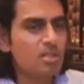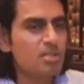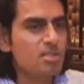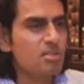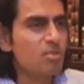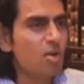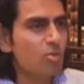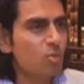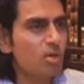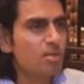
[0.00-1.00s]
concerns
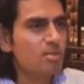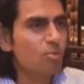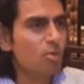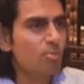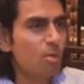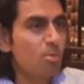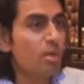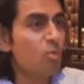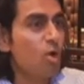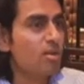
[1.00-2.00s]
around the world who will
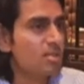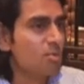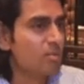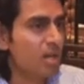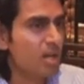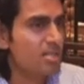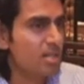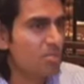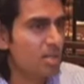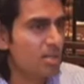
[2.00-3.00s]
probably want some of the cars
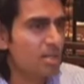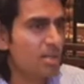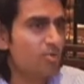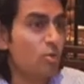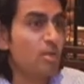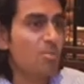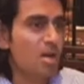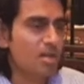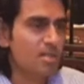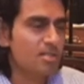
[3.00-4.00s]
that are built in India for their
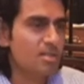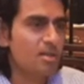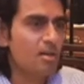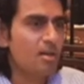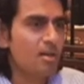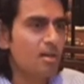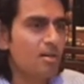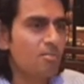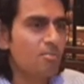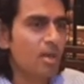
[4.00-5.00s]
markets,
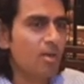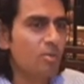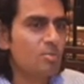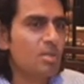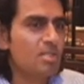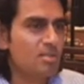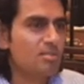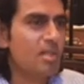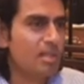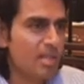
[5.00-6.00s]
uh, which means
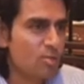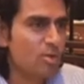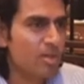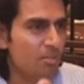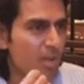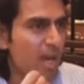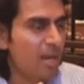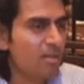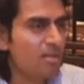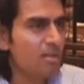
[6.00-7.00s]
that that's already
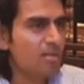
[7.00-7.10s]
planned